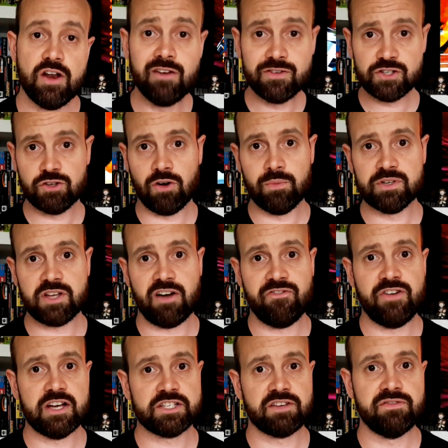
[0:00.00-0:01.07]
Nova Storm was our
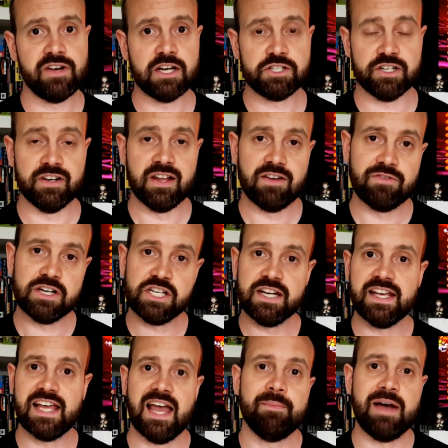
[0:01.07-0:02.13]
first conversion.
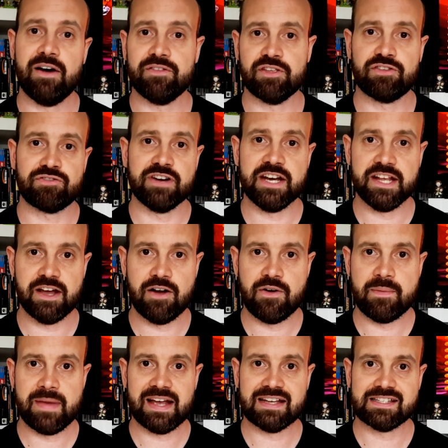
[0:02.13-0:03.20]
Originally came out on the
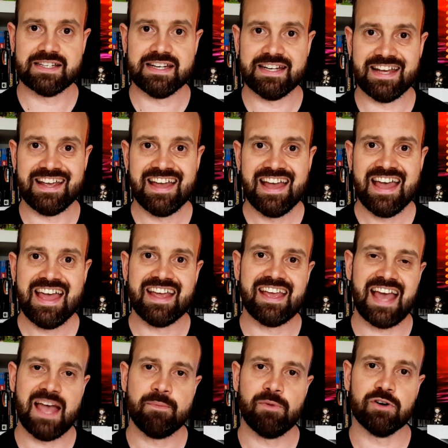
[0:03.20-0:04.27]
3DO and Mega CD.
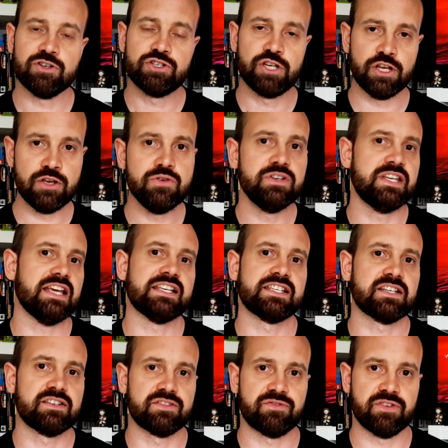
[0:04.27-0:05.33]
It came on 2
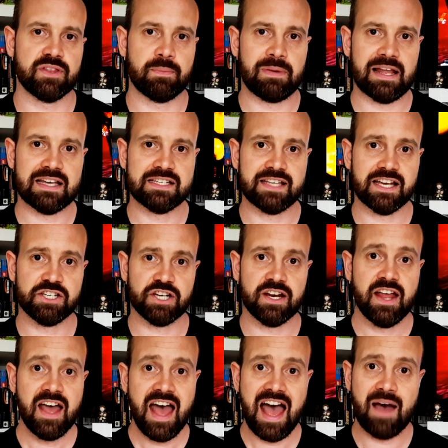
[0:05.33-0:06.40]
discs for the
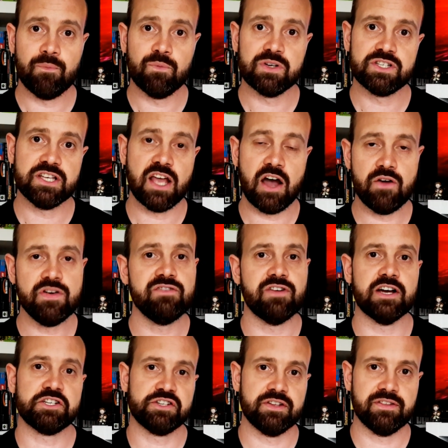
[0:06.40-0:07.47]
PlayStation and was the only
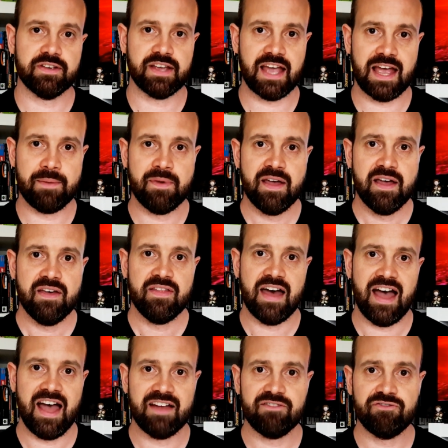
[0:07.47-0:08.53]
version of the game
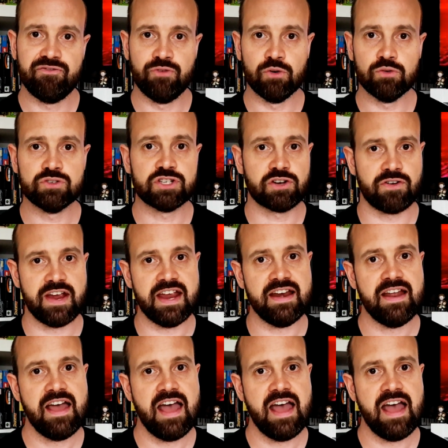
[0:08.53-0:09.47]
that had full screen